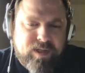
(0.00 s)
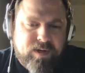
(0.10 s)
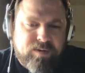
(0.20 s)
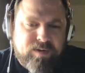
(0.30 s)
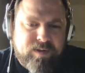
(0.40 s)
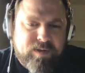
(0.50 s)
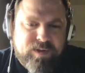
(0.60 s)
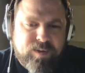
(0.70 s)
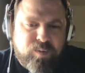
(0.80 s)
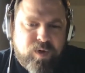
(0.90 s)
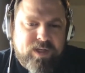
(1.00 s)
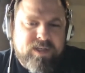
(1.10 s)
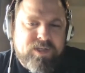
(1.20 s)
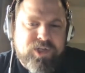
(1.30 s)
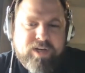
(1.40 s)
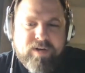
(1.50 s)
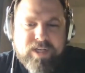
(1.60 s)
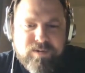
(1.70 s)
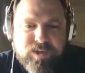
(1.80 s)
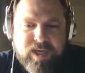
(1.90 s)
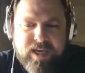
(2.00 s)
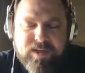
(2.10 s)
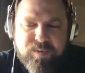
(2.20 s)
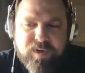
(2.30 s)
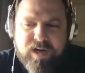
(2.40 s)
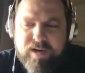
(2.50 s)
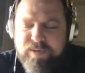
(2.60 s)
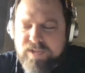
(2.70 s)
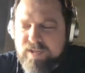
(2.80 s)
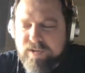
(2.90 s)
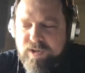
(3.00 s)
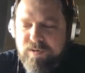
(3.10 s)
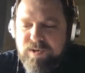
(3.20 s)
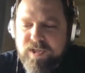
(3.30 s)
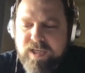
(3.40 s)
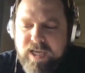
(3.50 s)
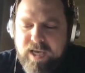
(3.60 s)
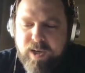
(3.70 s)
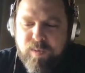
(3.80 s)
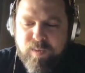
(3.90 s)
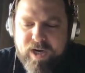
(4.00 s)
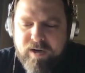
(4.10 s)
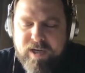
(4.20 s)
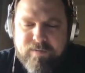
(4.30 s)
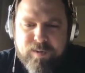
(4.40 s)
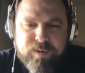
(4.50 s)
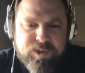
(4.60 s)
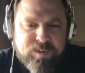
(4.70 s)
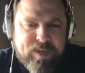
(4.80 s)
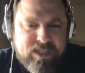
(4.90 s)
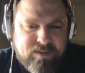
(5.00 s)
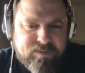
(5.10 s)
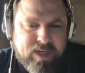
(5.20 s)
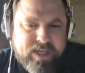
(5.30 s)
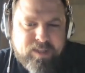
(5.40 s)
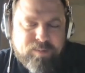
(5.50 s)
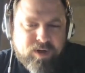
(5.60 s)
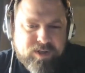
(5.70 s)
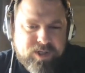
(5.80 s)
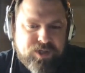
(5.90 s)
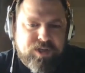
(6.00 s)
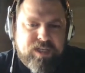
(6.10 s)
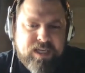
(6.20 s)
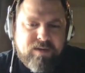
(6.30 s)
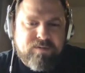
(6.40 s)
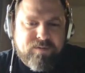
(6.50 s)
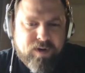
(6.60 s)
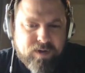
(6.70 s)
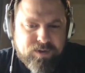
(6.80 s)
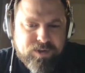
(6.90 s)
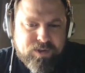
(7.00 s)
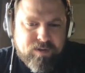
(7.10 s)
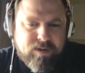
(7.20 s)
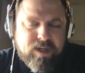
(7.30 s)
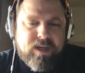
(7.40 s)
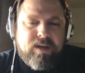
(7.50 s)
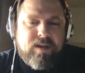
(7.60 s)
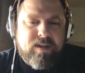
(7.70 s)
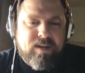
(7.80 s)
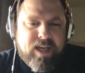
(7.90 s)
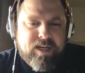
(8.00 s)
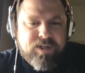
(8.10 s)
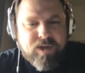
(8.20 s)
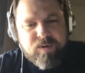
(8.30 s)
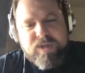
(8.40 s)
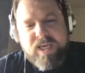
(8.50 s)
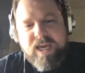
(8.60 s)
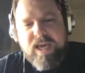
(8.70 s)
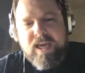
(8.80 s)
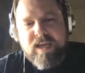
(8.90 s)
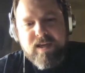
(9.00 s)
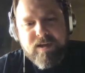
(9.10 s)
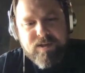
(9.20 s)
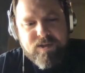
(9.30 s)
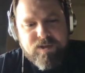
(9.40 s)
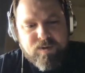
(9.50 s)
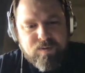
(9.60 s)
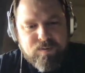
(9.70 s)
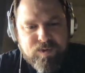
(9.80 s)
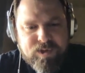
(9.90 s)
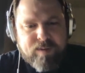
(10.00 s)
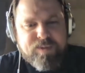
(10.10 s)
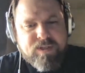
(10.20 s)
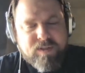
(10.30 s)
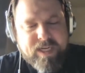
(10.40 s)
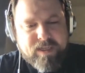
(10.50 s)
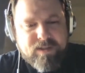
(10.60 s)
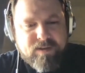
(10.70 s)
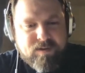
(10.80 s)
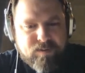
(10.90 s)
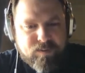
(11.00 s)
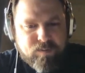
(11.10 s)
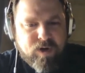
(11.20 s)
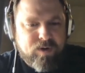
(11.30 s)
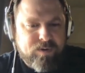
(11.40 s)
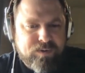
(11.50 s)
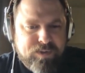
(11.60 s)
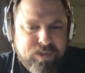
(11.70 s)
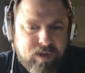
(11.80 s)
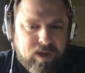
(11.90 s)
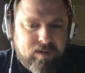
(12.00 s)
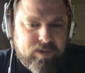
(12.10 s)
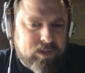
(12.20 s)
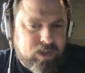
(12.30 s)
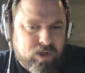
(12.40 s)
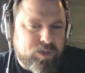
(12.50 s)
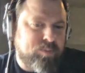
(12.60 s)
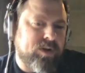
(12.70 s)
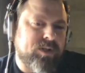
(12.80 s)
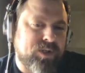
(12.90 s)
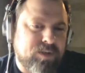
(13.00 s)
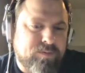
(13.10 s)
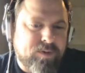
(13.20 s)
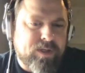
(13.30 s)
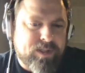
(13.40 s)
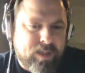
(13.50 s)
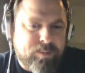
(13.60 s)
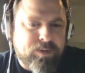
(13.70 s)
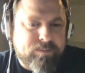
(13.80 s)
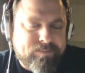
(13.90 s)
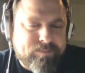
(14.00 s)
you know, there's the one degenerate use case where I would still use it, where if you were specifying the partition key first, then it's okay to subselect rows of a large partition, for example.